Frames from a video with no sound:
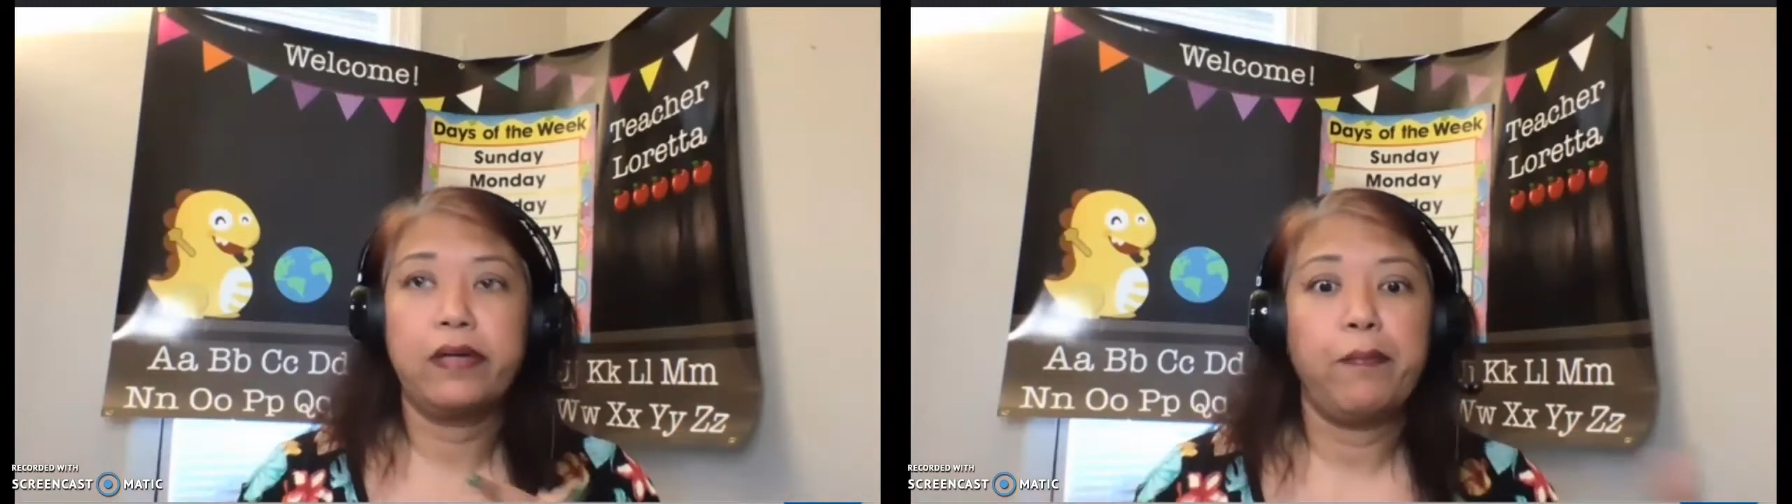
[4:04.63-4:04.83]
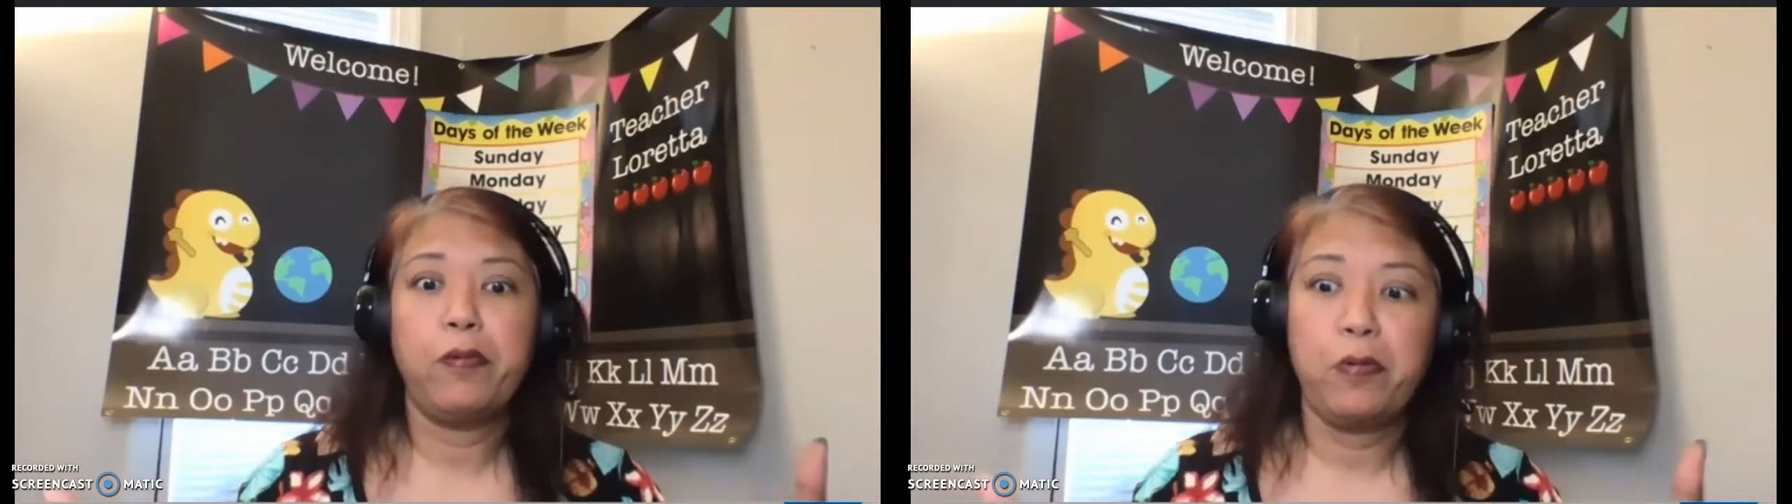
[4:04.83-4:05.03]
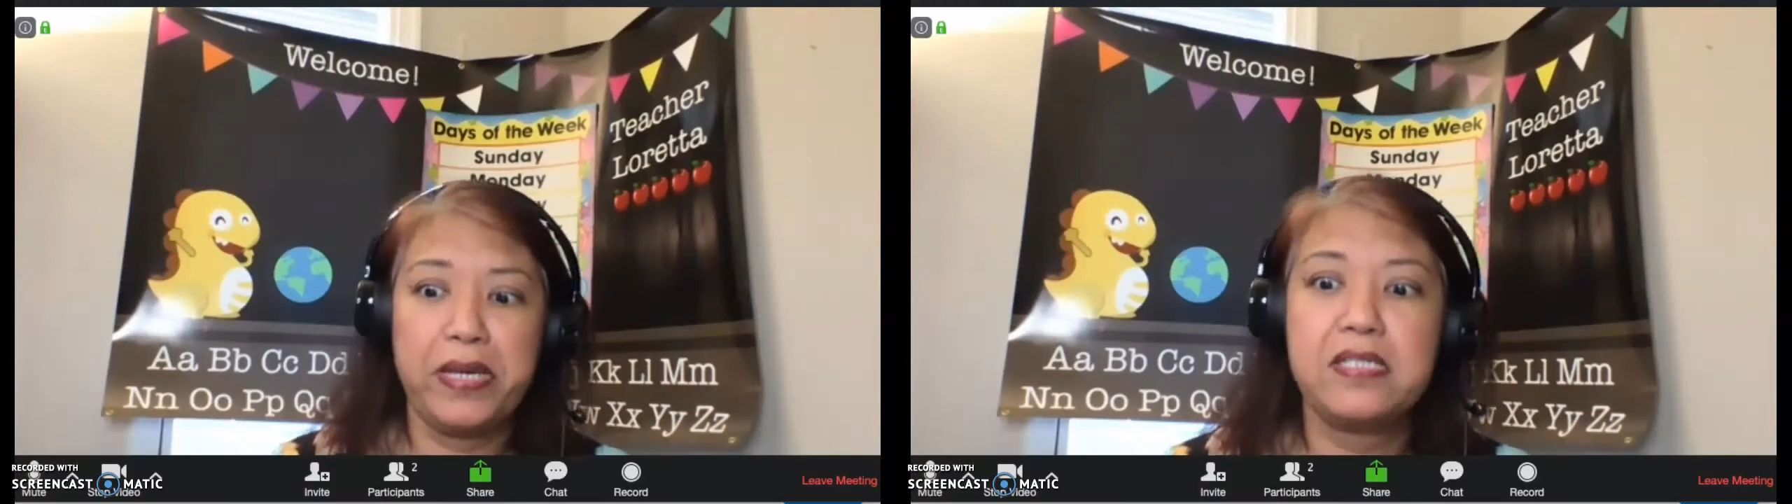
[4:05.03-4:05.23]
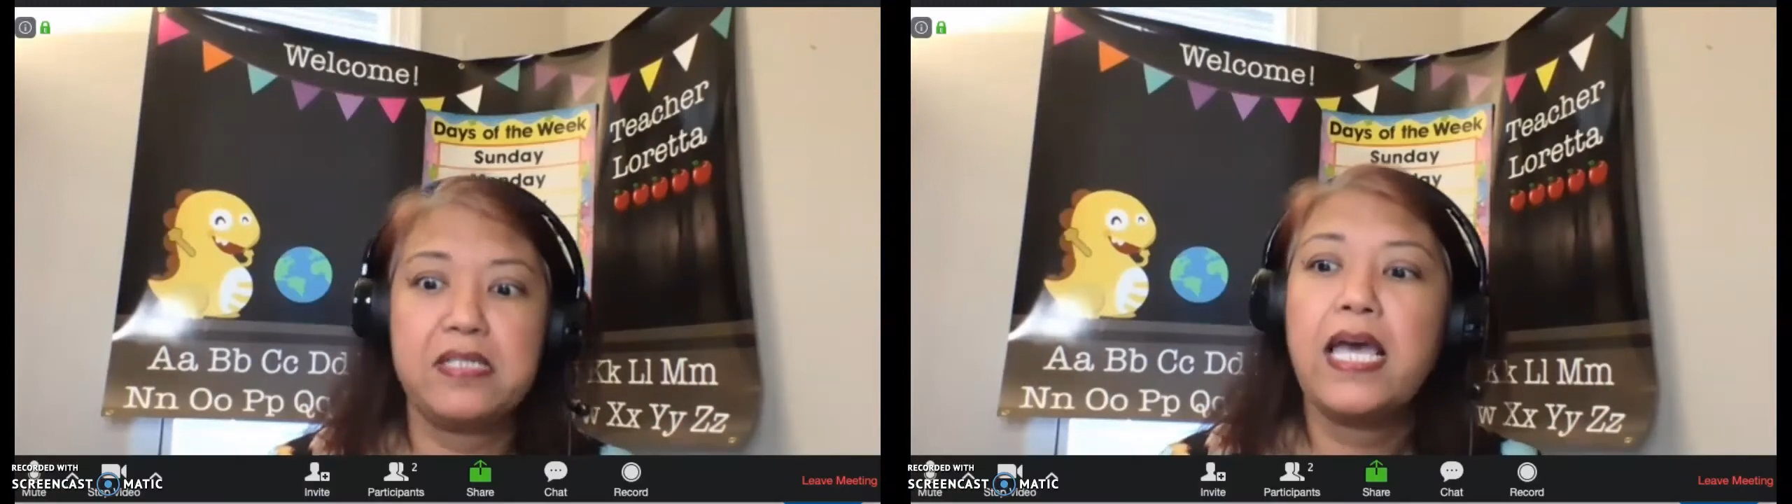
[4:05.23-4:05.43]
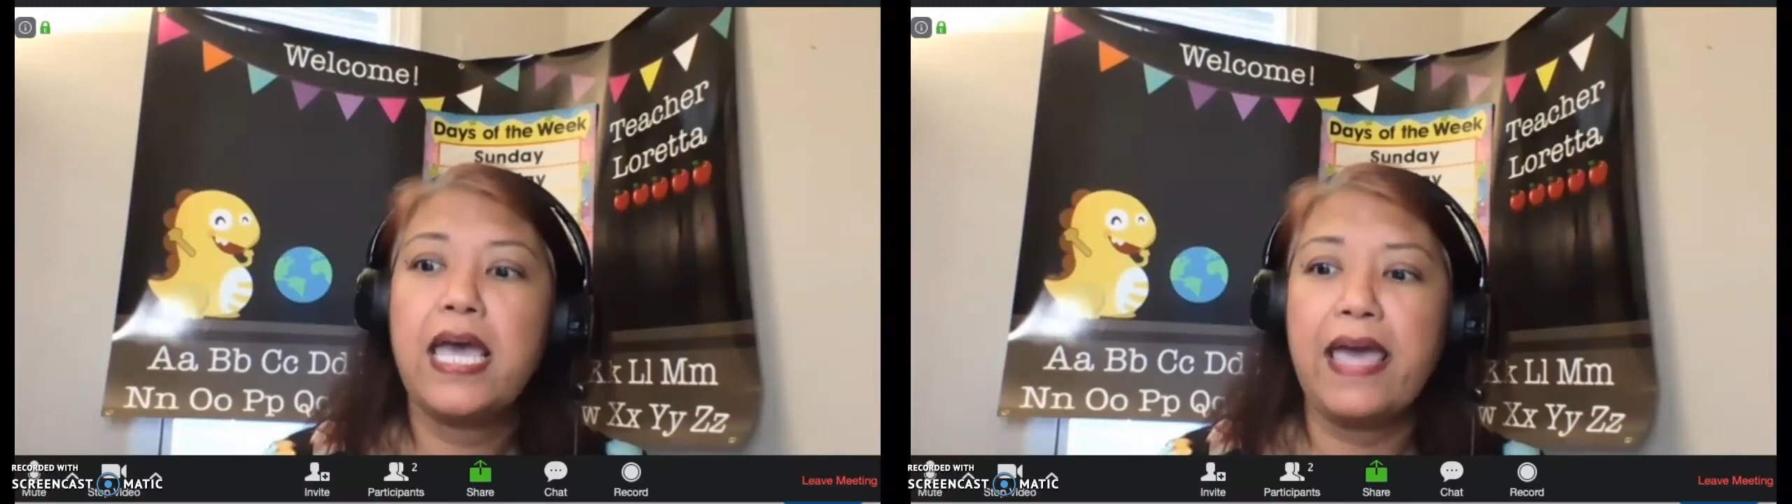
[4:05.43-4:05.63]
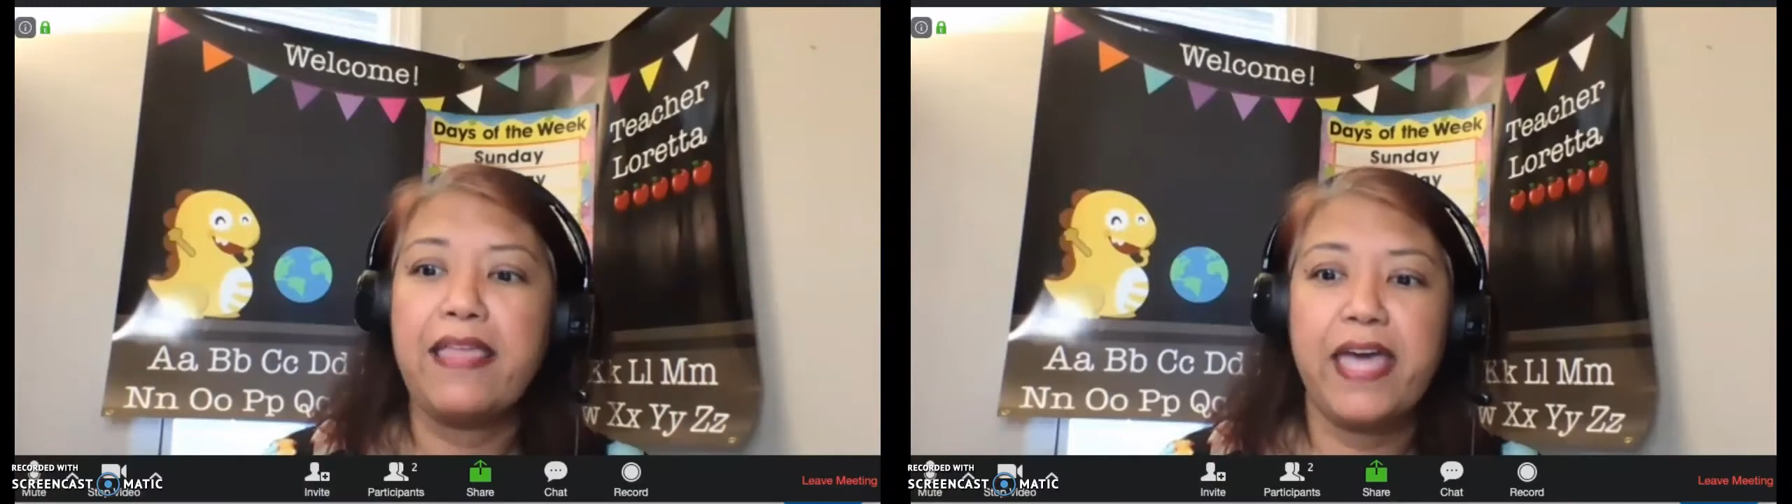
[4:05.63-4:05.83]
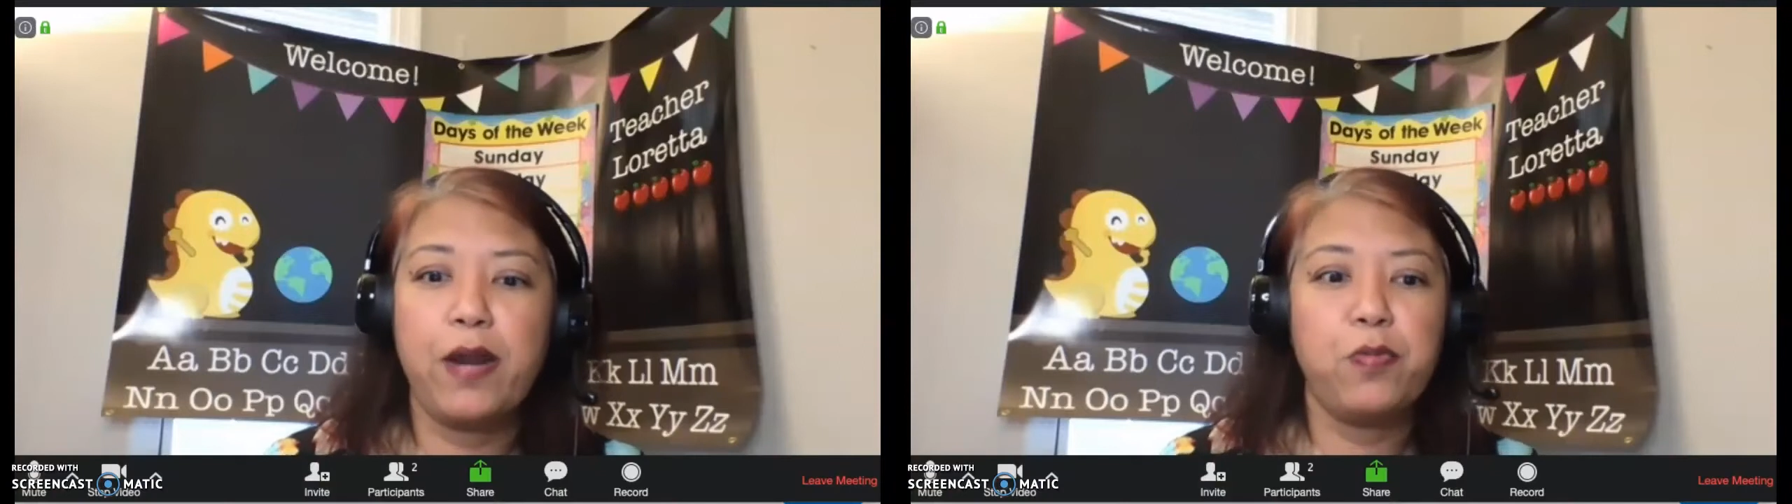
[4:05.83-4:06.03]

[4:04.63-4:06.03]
couple of weeks, and then